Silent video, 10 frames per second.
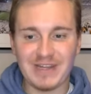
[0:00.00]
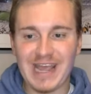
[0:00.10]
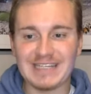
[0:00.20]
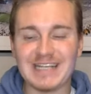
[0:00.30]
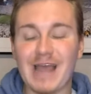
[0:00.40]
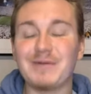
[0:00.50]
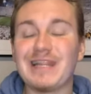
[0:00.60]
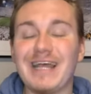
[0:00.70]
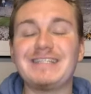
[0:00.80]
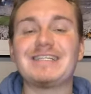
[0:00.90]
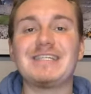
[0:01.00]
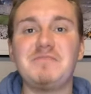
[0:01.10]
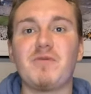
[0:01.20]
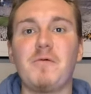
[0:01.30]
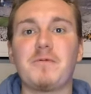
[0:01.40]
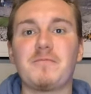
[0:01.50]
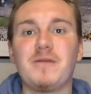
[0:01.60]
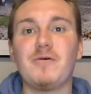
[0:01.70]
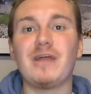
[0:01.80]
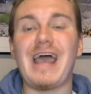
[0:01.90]
Yes, I would like to see Bo
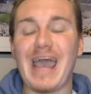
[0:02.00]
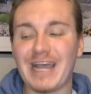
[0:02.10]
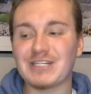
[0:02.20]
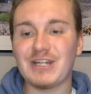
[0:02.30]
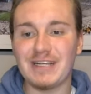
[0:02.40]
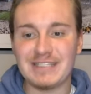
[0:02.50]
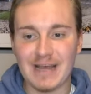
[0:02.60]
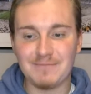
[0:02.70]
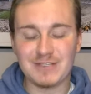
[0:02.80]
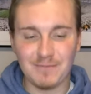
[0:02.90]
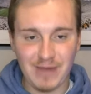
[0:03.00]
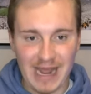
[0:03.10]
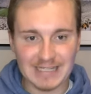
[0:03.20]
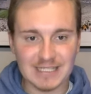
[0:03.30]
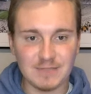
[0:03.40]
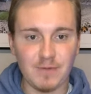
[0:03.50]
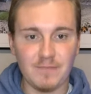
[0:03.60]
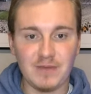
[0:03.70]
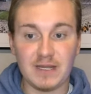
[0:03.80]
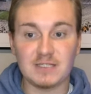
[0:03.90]
Prabula actually attempt some passes,
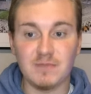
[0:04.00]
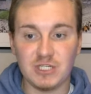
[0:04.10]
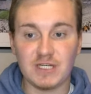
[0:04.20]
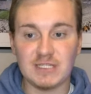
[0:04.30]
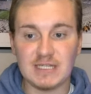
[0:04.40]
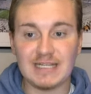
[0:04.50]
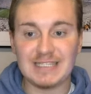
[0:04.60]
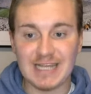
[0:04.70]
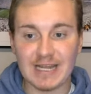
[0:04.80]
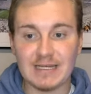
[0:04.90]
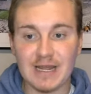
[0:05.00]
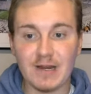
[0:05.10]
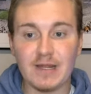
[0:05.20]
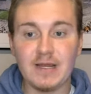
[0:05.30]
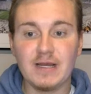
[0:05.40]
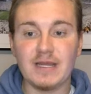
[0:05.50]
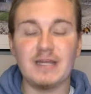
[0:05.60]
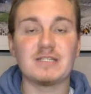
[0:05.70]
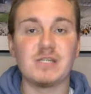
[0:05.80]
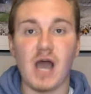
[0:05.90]
but because Michigan State's secondary
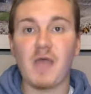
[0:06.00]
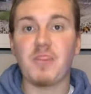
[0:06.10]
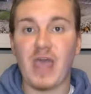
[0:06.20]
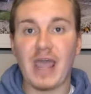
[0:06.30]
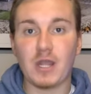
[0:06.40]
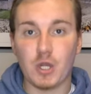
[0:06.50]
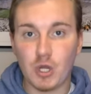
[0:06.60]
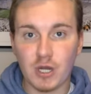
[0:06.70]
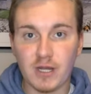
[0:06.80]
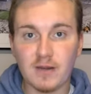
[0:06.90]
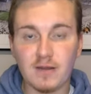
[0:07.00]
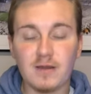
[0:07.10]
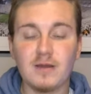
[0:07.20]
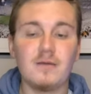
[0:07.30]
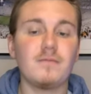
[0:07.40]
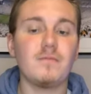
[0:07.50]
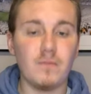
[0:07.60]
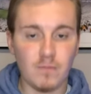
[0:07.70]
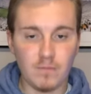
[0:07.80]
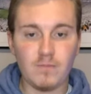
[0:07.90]
is not that good,
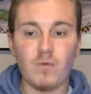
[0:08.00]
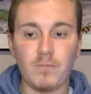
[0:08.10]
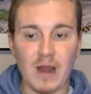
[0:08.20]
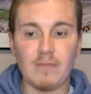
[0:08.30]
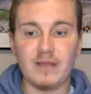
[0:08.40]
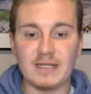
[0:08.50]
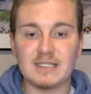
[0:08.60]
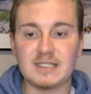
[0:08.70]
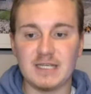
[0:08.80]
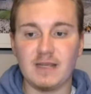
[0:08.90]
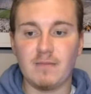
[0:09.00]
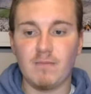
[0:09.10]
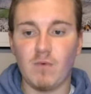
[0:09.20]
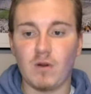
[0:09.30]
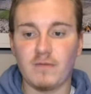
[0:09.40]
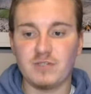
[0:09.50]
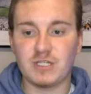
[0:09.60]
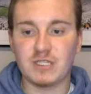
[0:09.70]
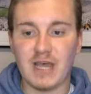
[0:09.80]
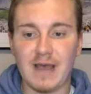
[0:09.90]
we'll probably get to see more of
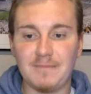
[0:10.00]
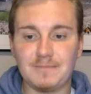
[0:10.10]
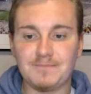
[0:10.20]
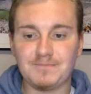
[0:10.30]
just that.